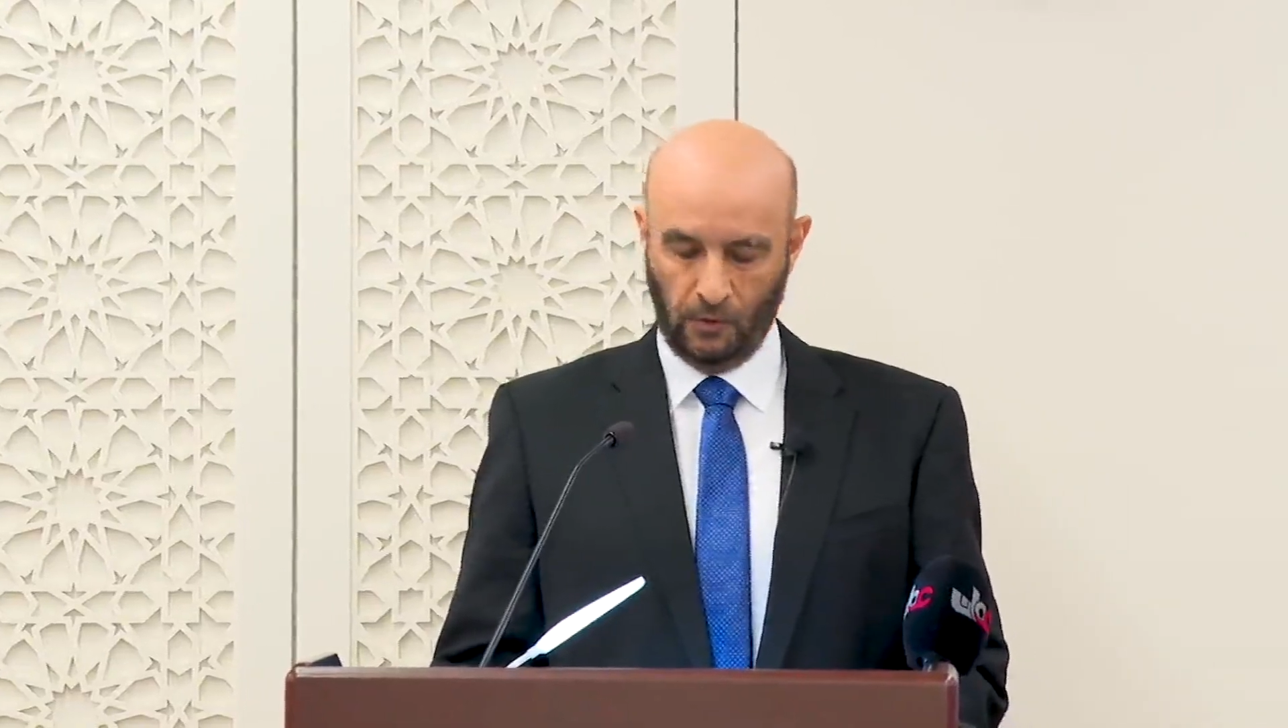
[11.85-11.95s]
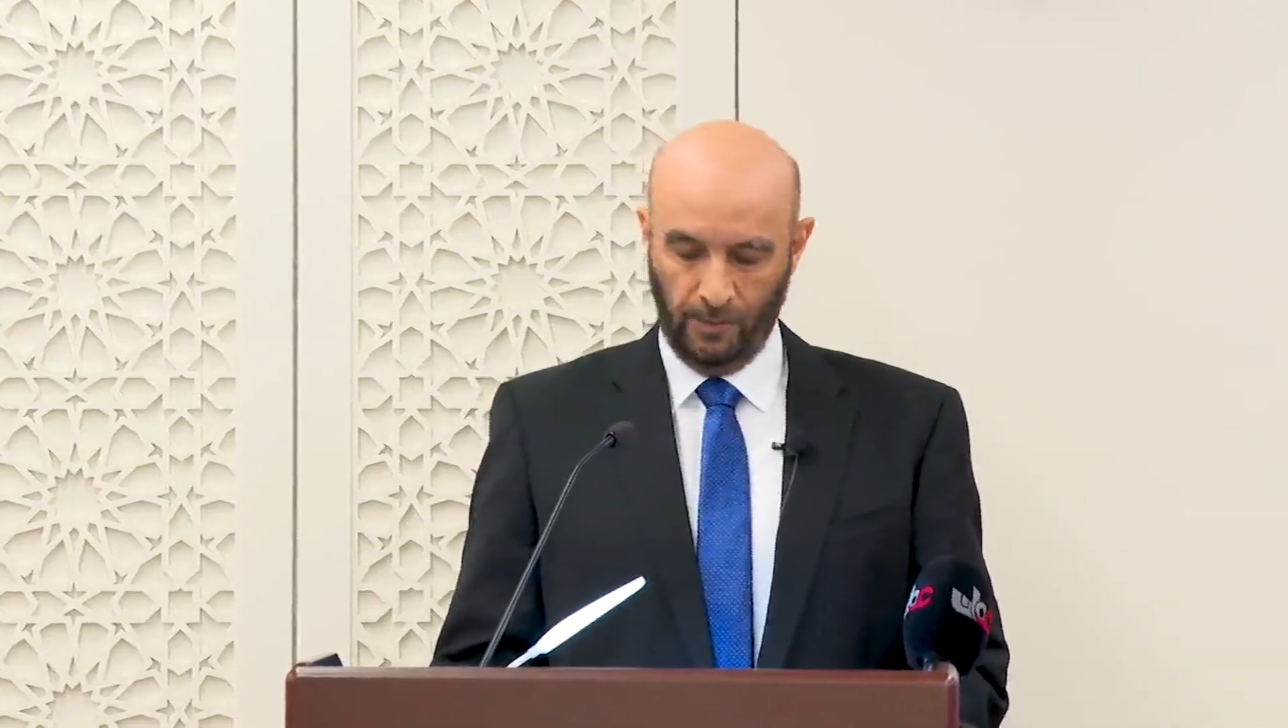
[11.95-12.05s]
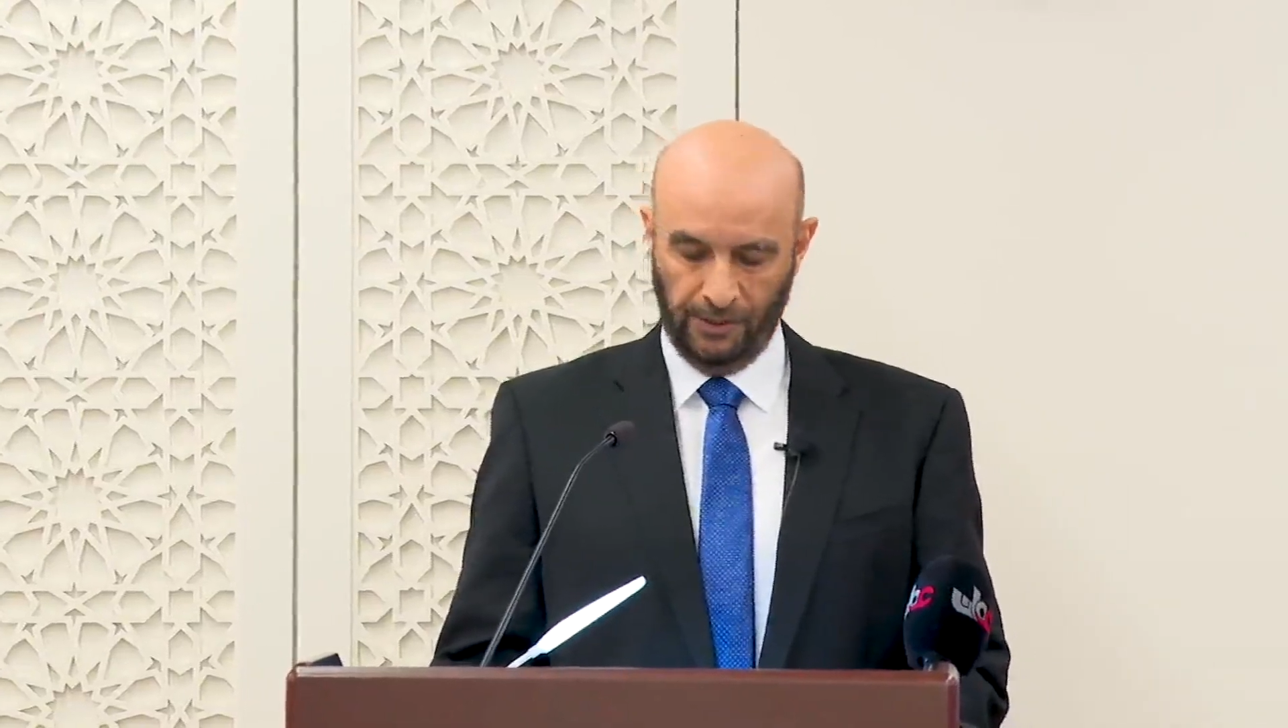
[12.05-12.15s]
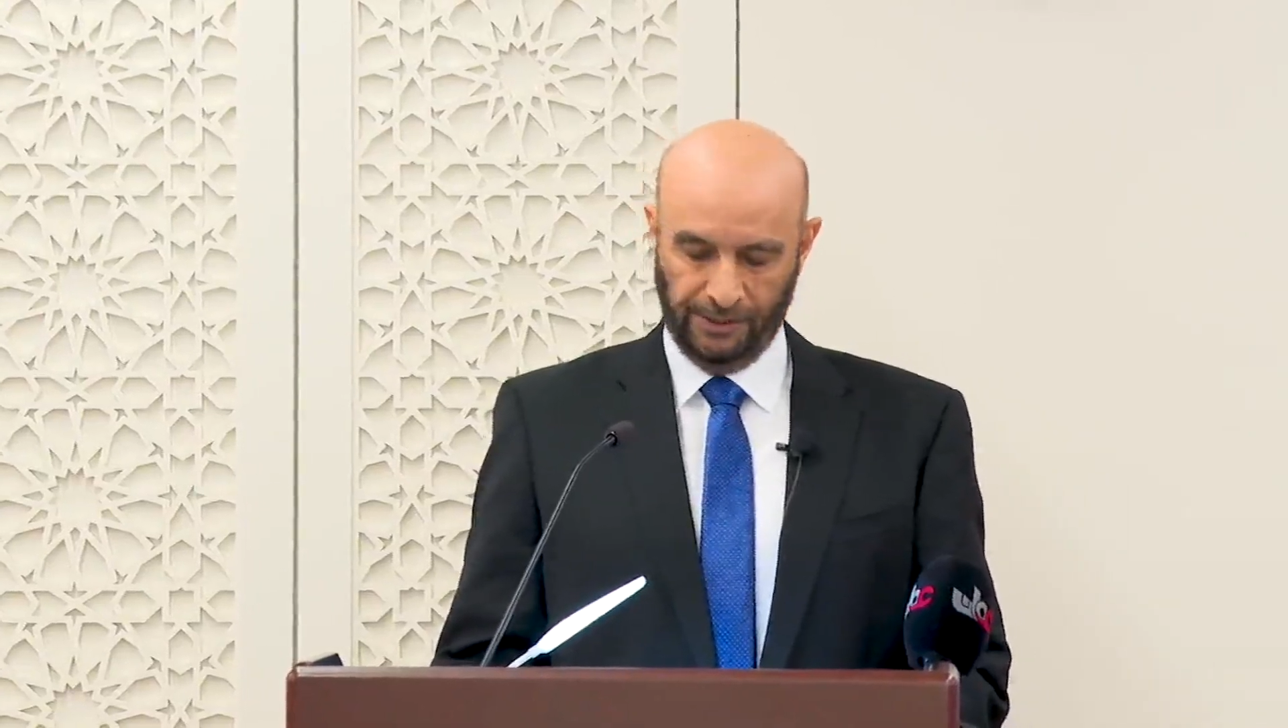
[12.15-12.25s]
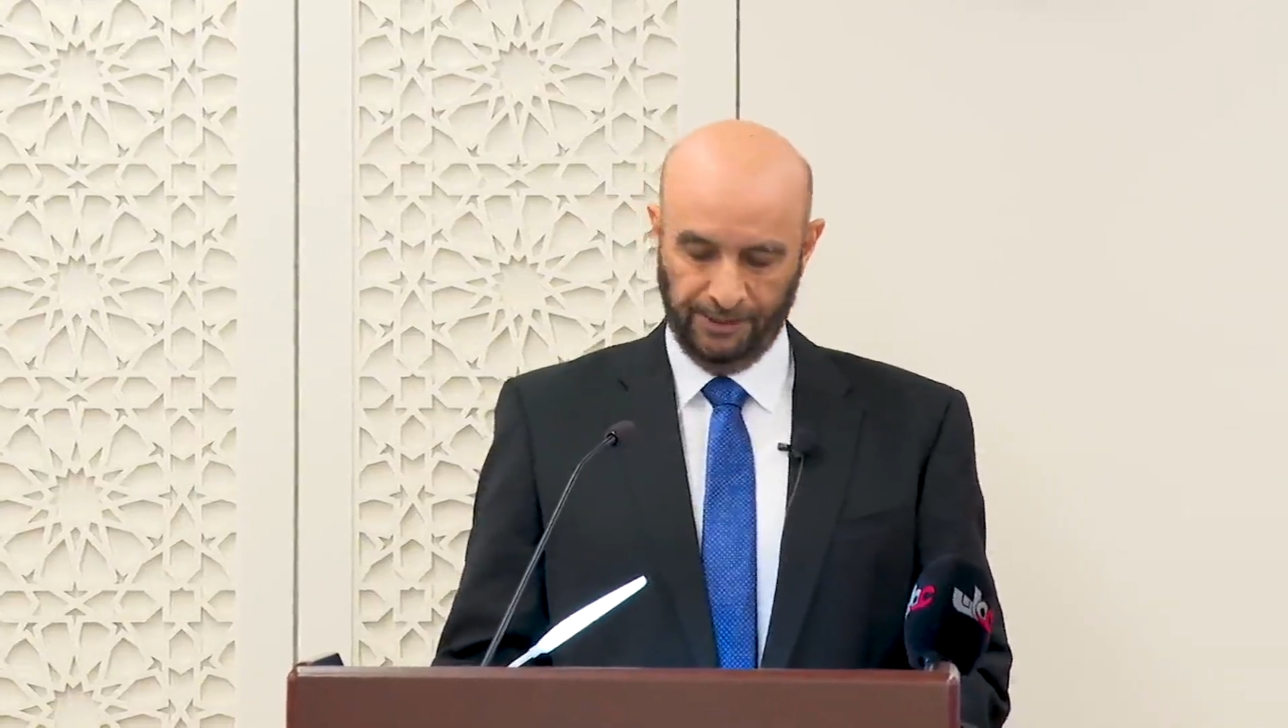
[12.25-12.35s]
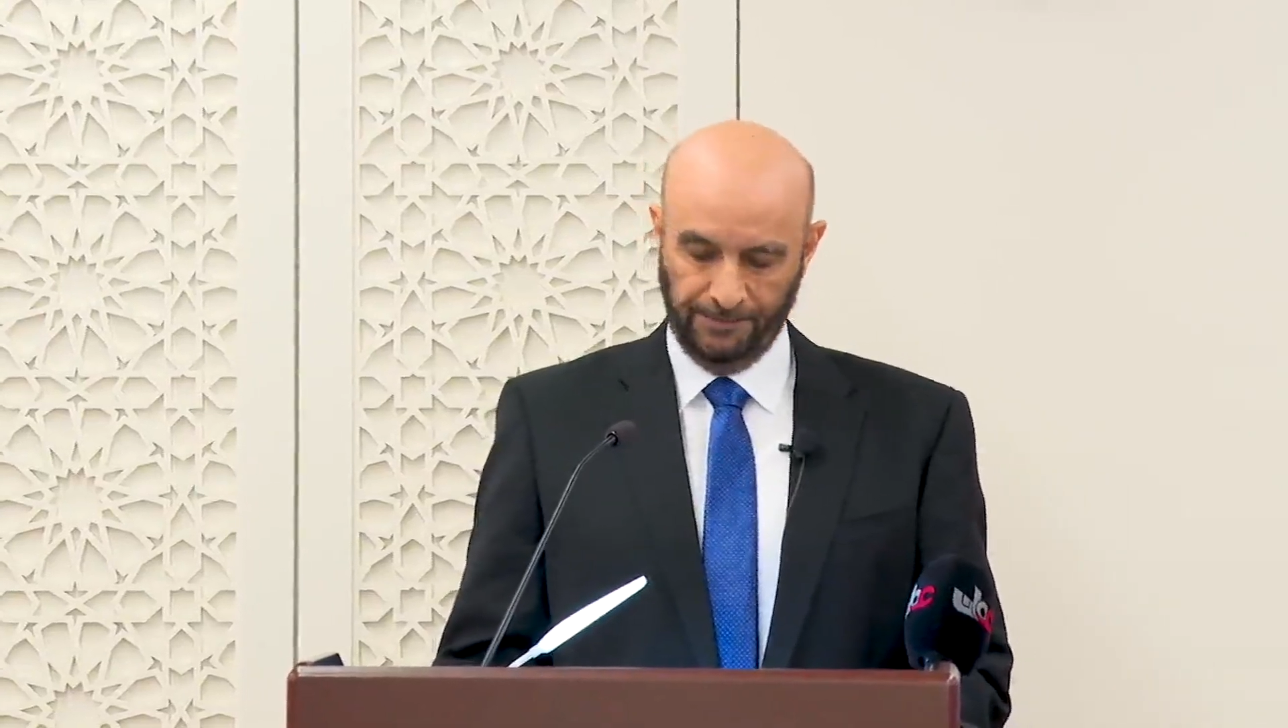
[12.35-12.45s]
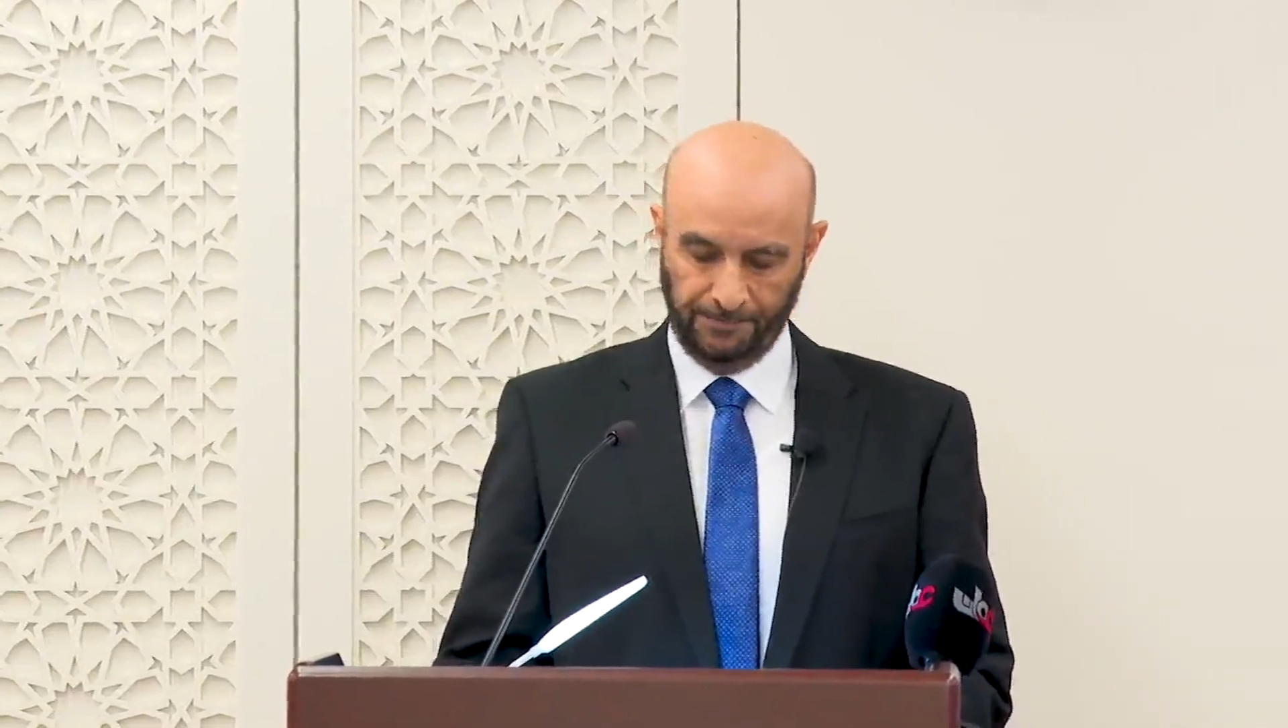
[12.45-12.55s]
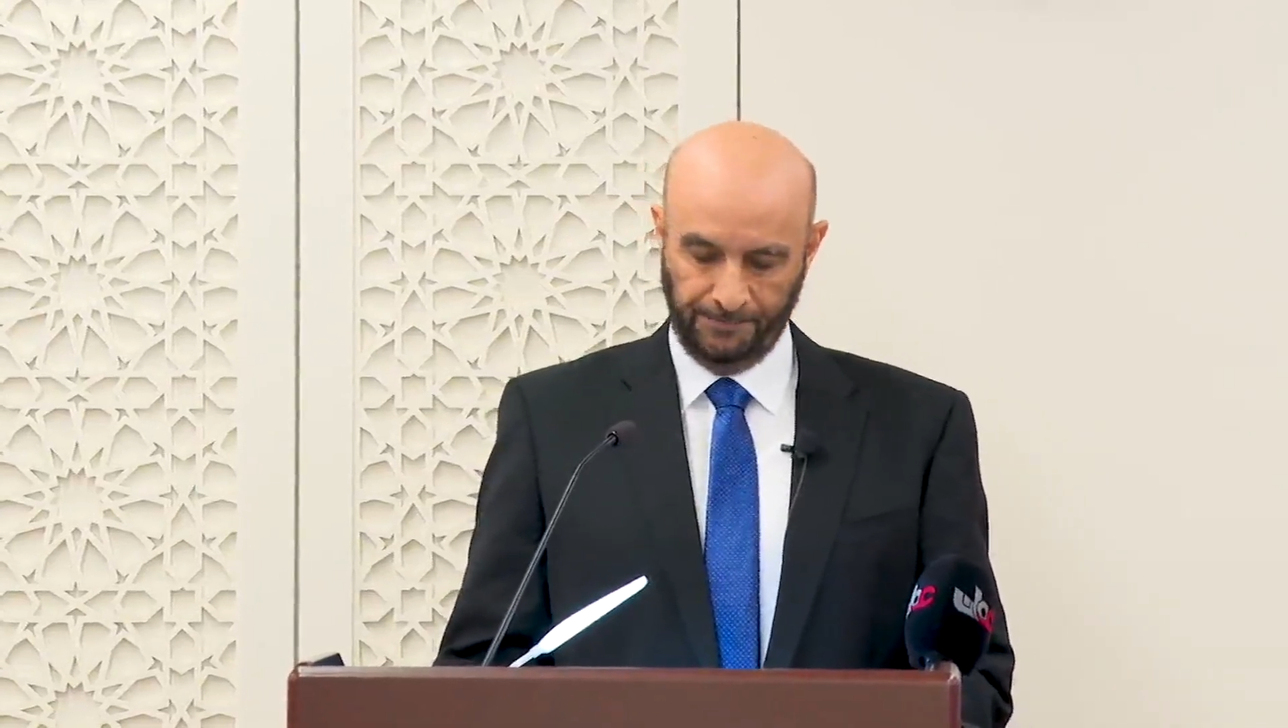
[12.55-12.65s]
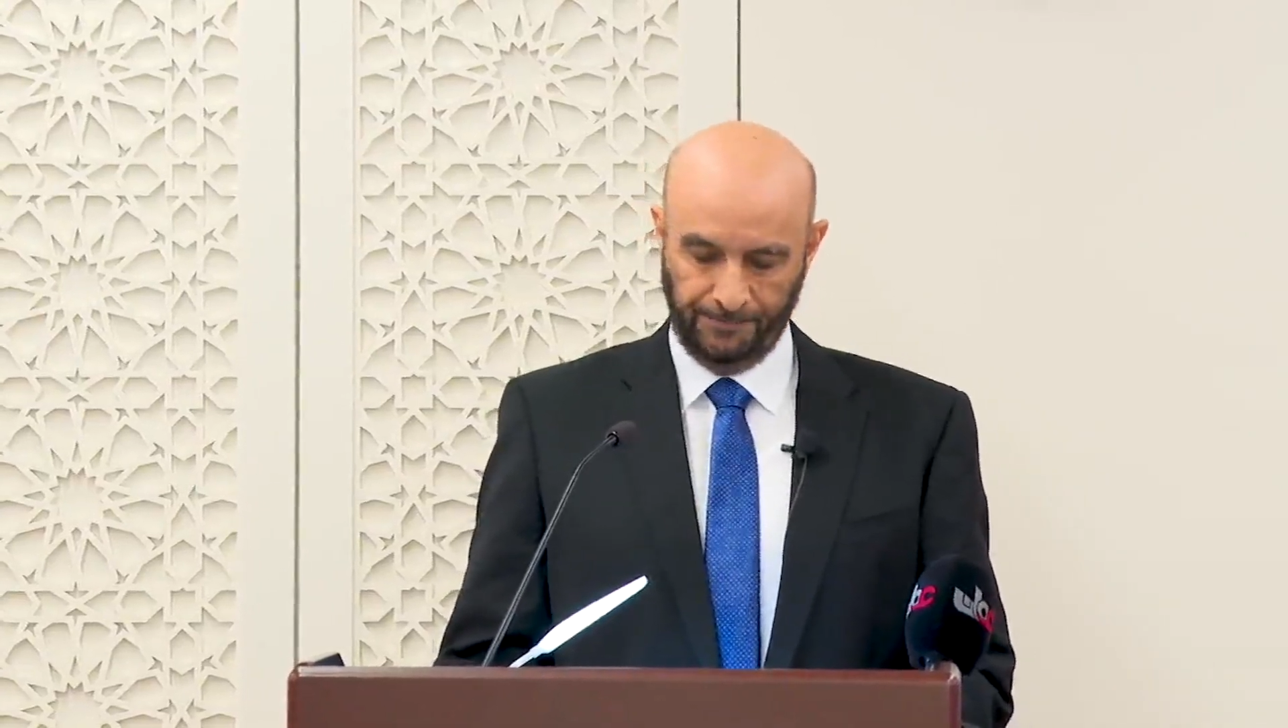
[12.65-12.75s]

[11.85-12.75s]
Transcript: Commission